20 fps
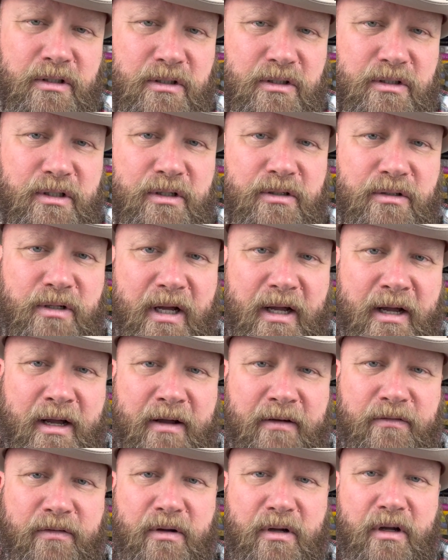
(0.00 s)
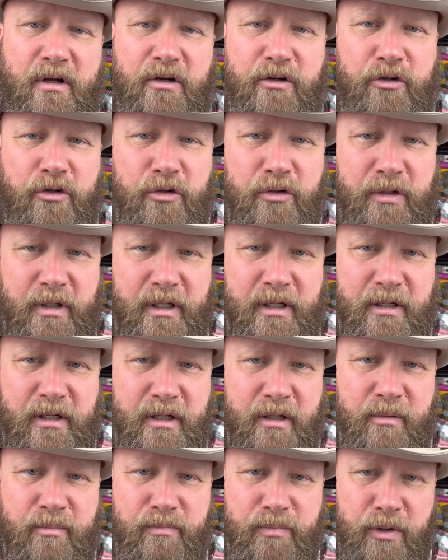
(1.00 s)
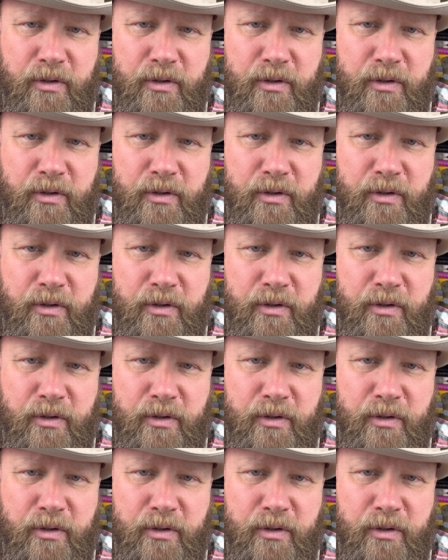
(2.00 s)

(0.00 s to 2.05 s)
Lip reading: still have good income